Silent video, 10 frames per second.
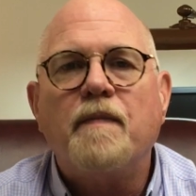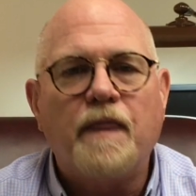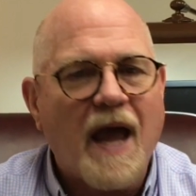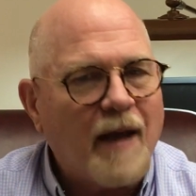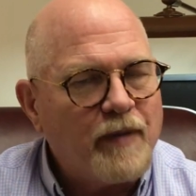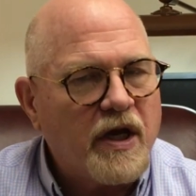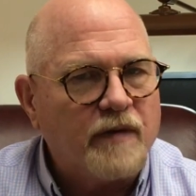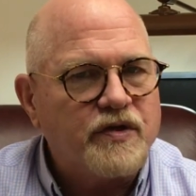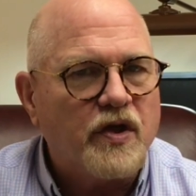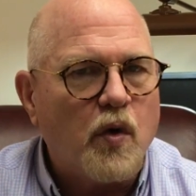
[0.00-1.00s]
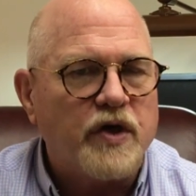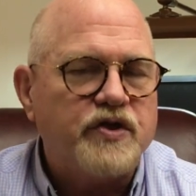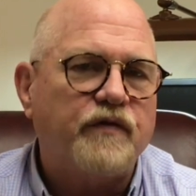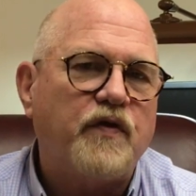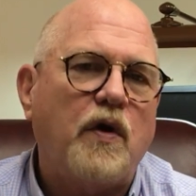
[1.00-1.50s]
That becomes the
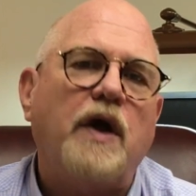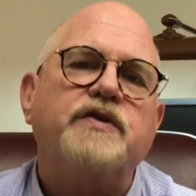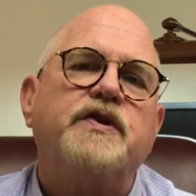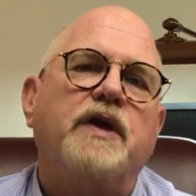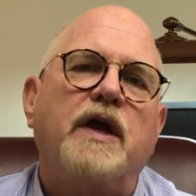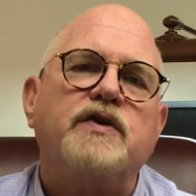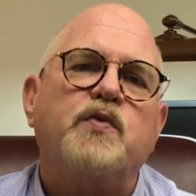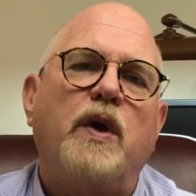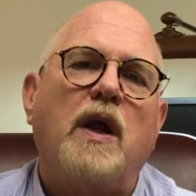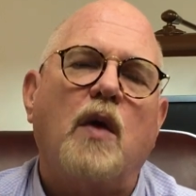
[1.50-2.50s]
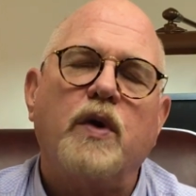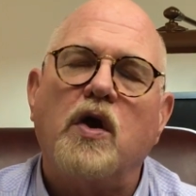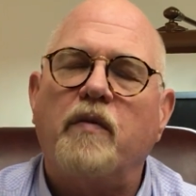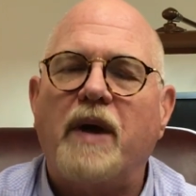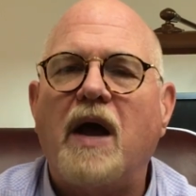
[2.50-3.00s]
question for us today as well. Are we
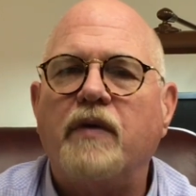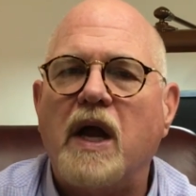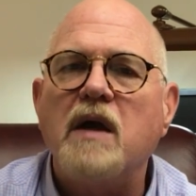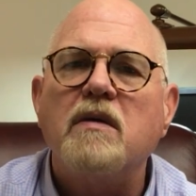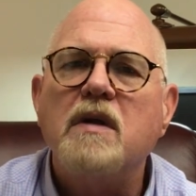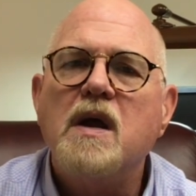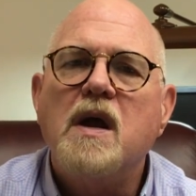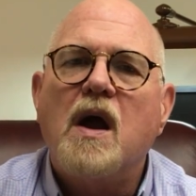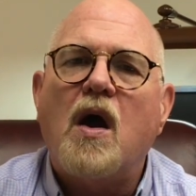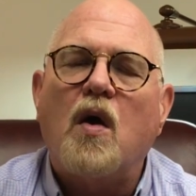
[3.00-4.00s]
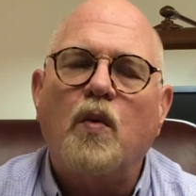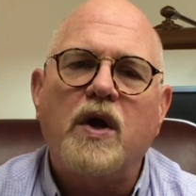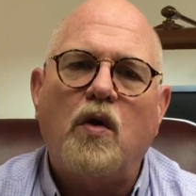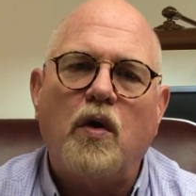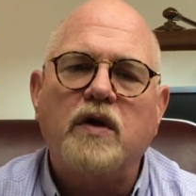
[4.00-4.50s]
going to bow down or are we
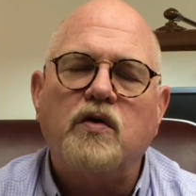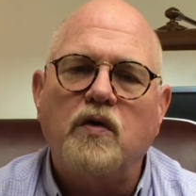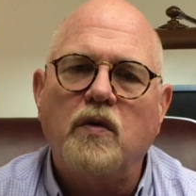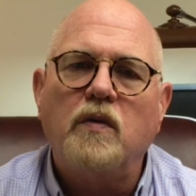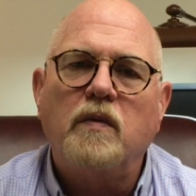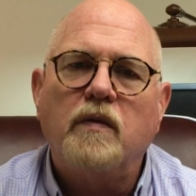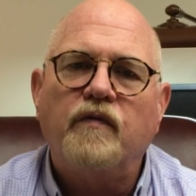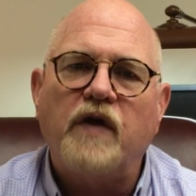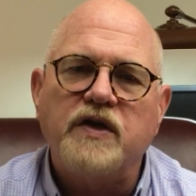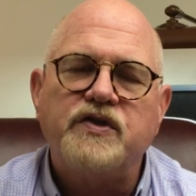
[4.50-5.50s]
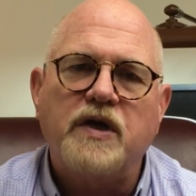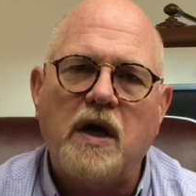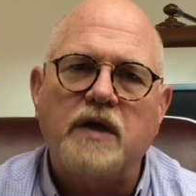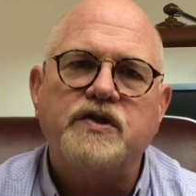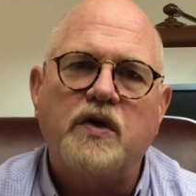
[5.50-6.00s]
going to face the
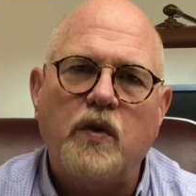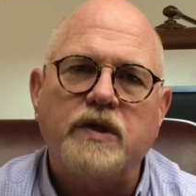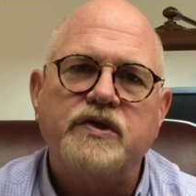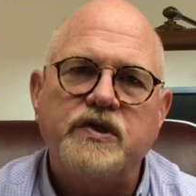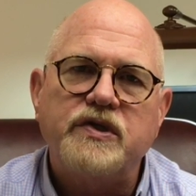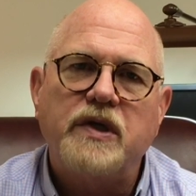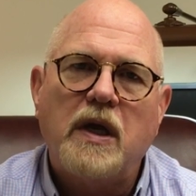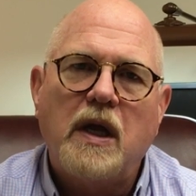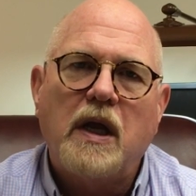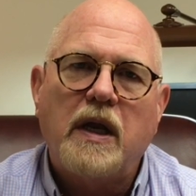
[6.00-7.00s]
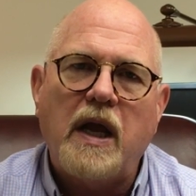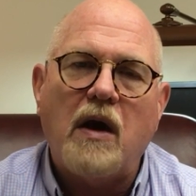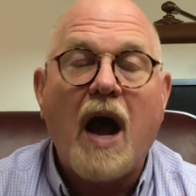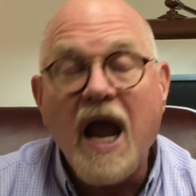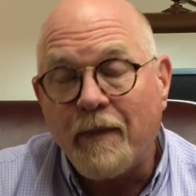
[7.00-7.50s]
consequences?
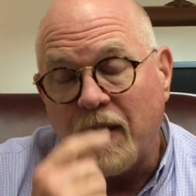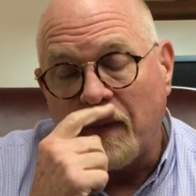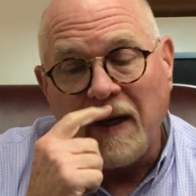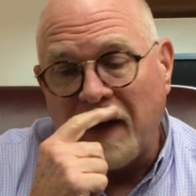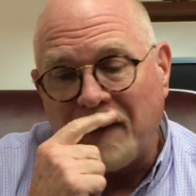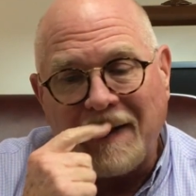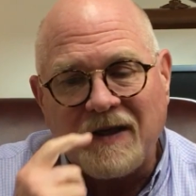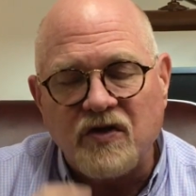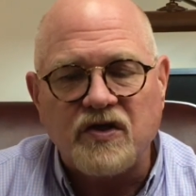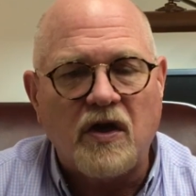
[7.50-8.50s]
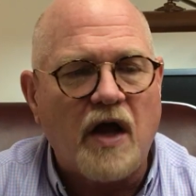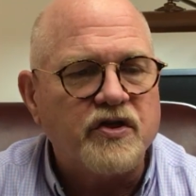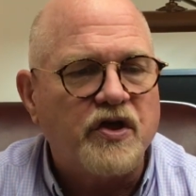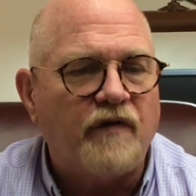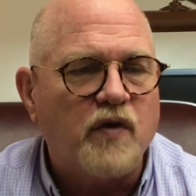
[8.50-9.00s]
Now, I happen to believe that there's a lot
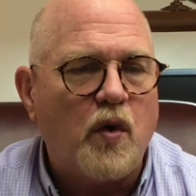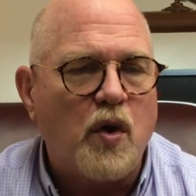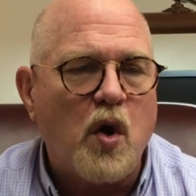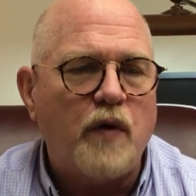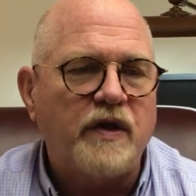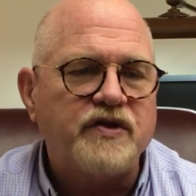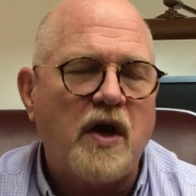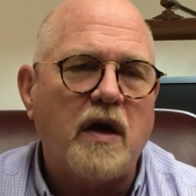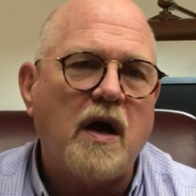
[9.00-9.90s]
of stuff going on that's not